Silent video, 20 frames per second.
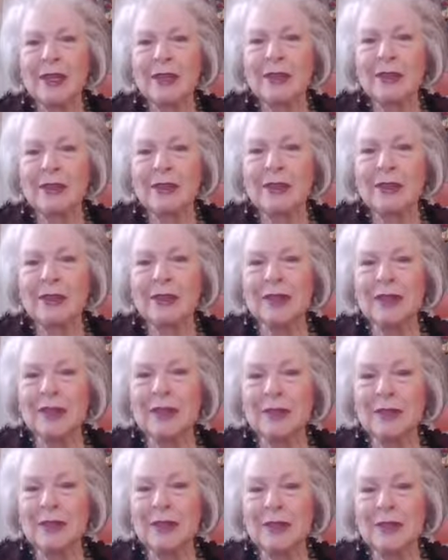
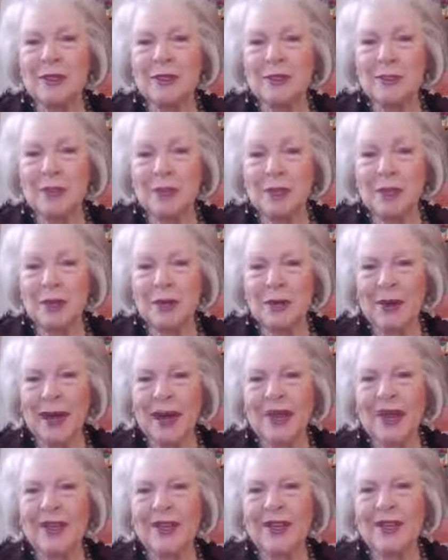lived into their
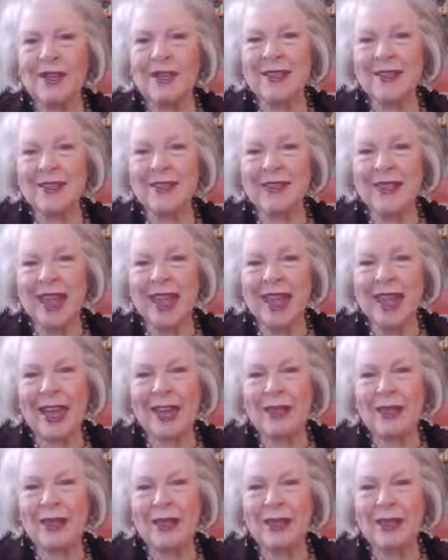80s, and they
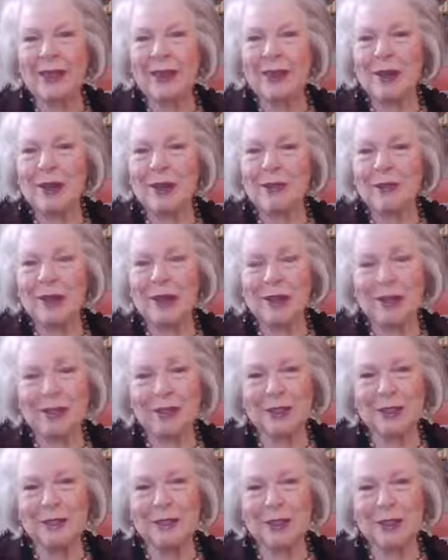had a
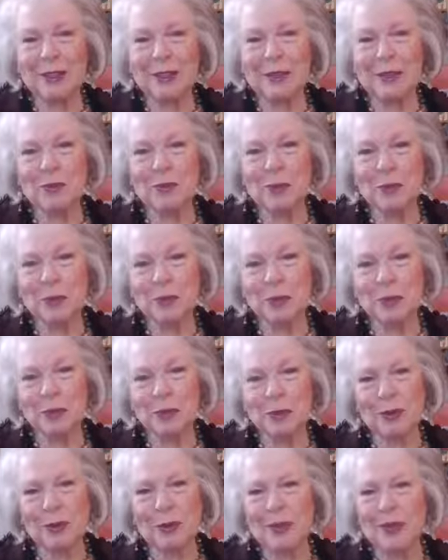relatively smooth,
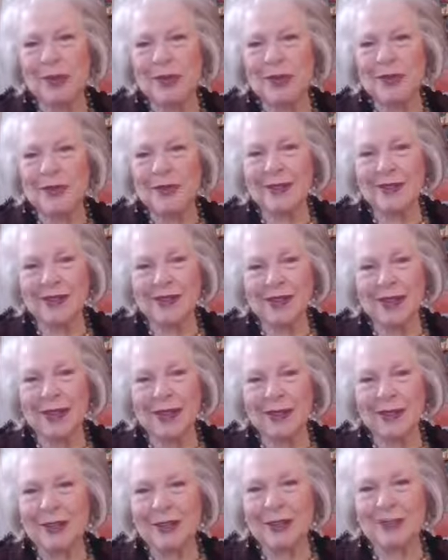sweet
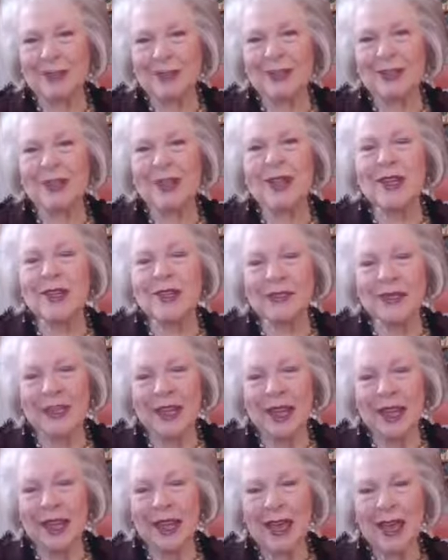skin,
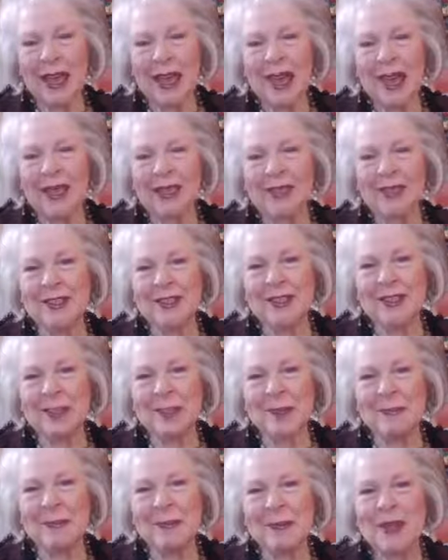and
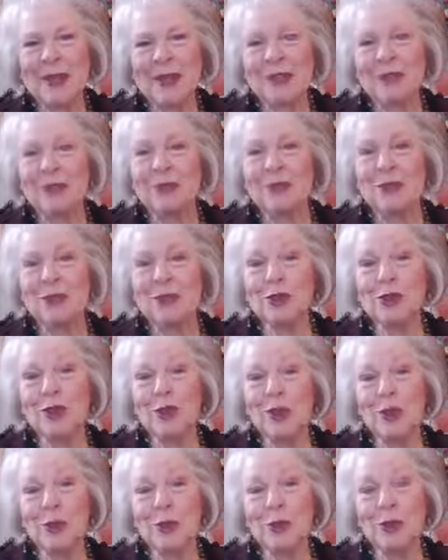didn't
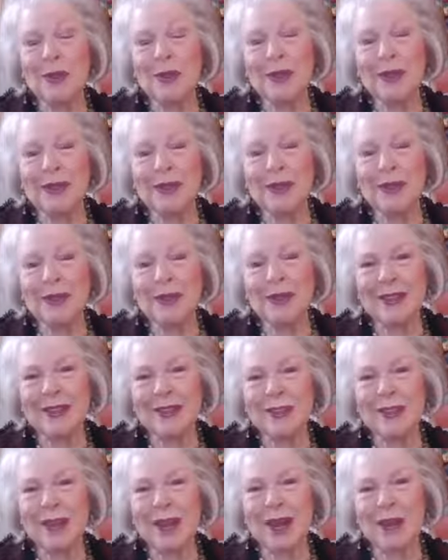show the
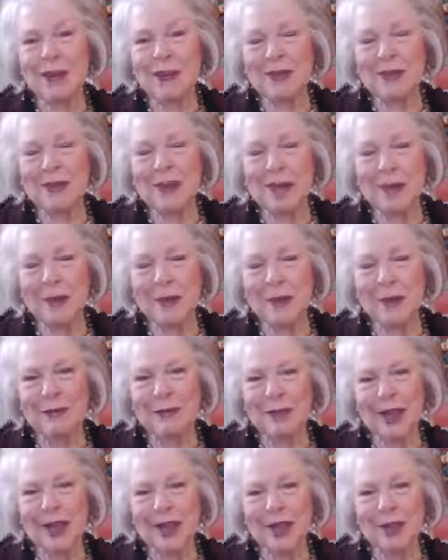wear and tear of
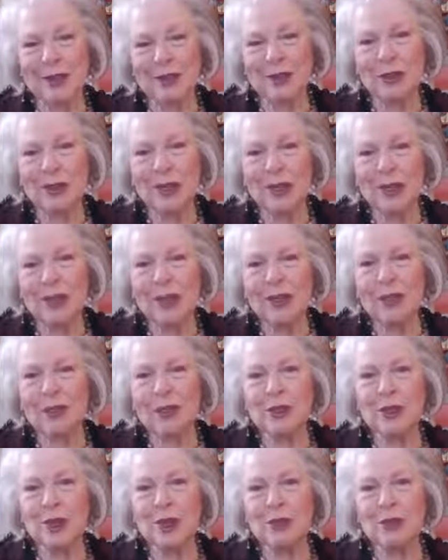age.
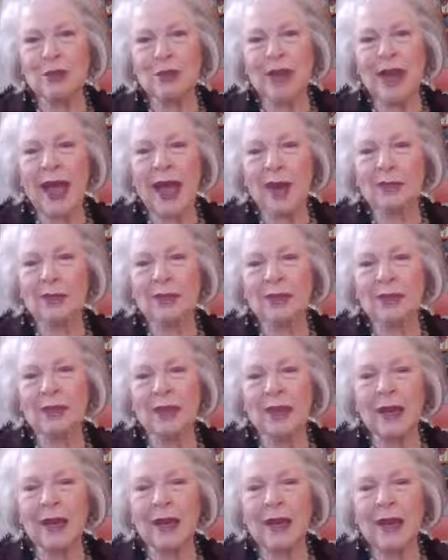So perhaps
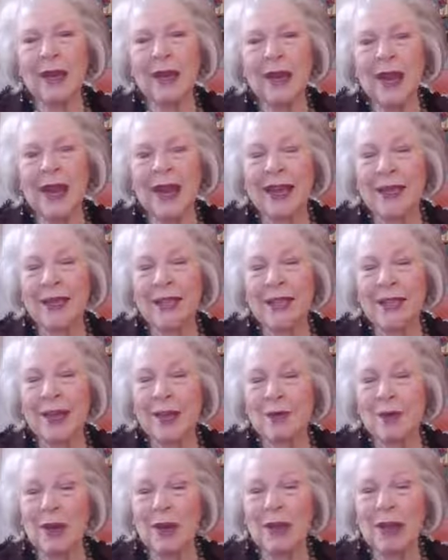I could say,
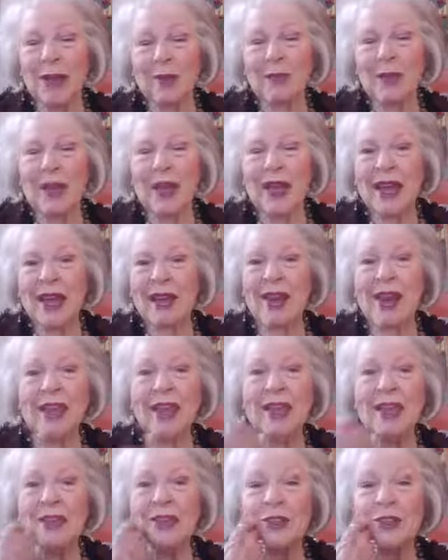well, I kind of